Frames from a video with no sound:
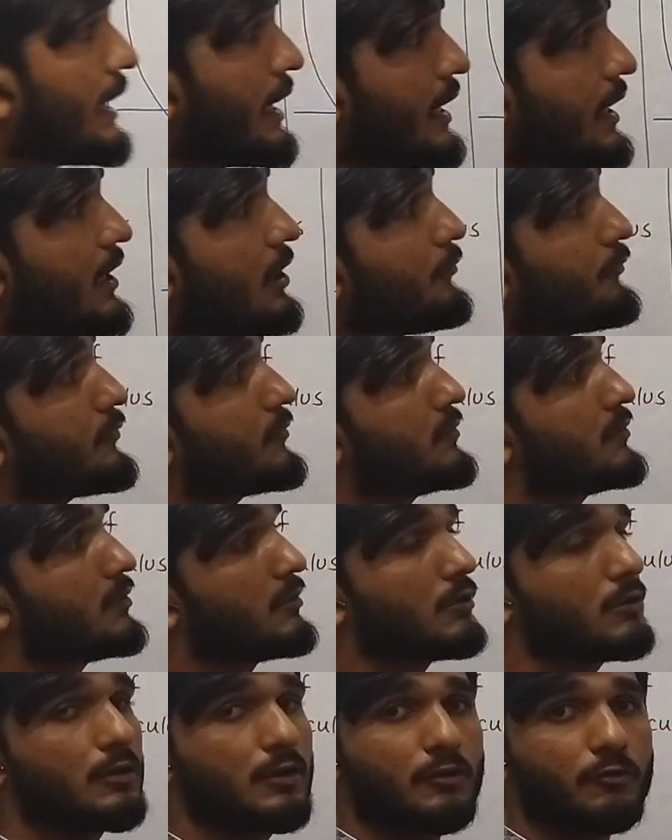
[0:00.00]
If
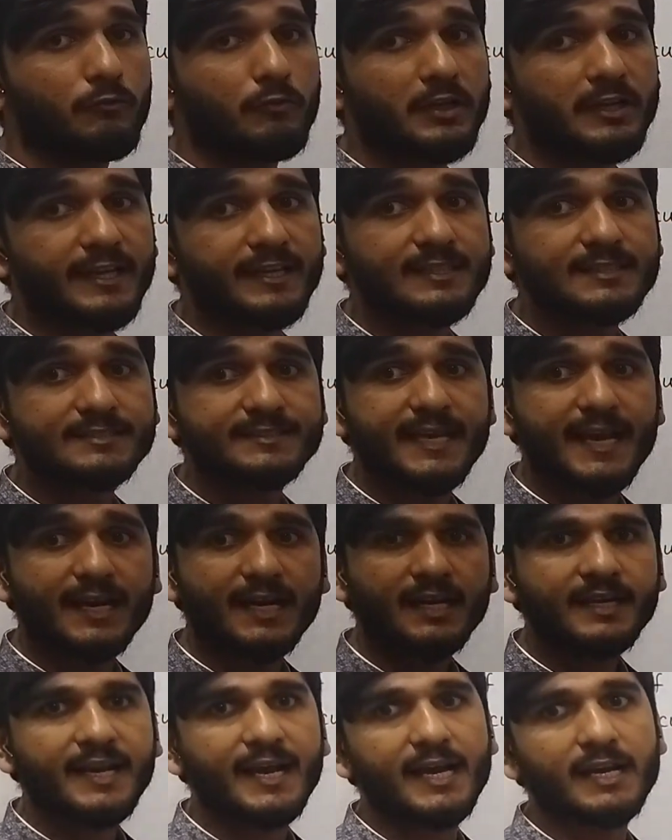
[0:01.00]
we take the
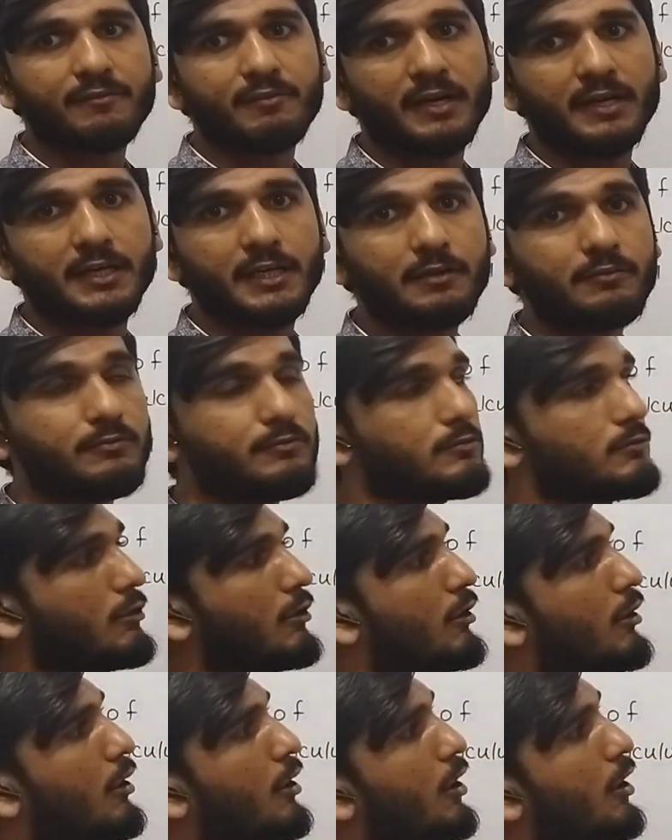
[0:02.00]
second derivative
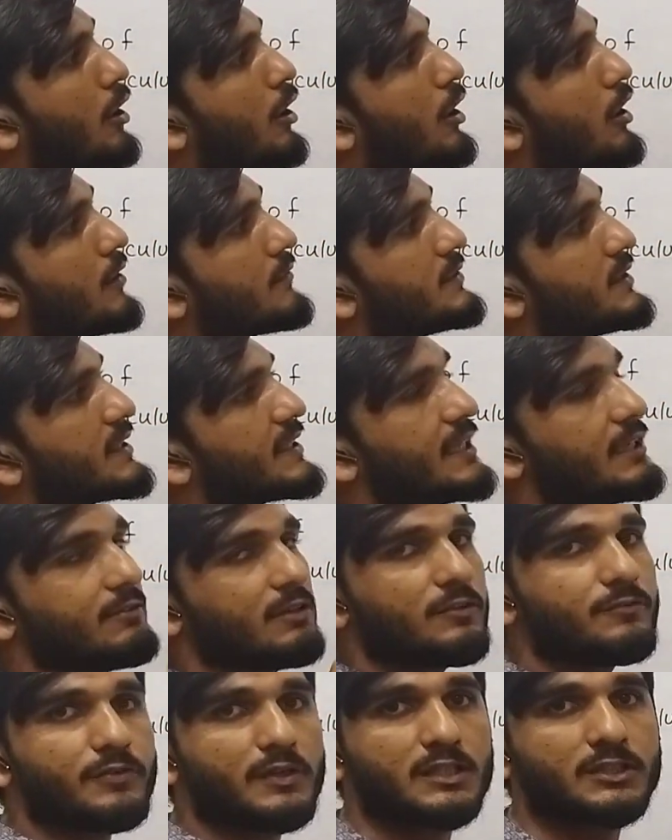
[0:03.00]
of the
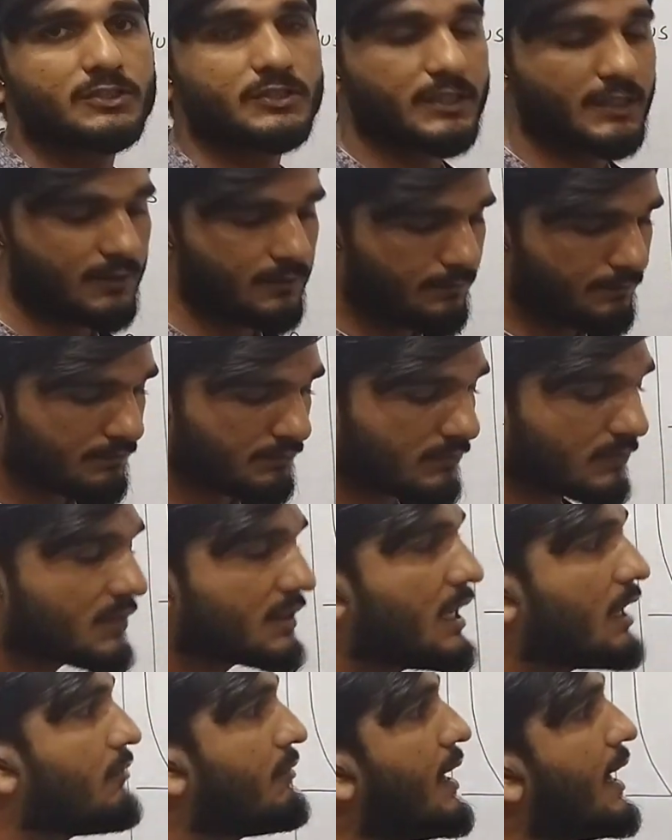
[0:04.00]
given function,
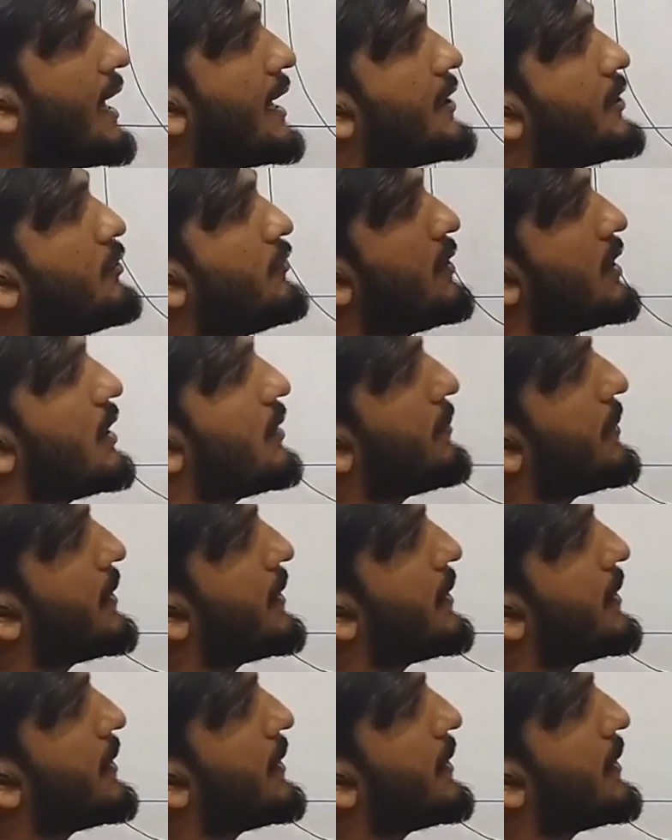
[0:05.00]
the value will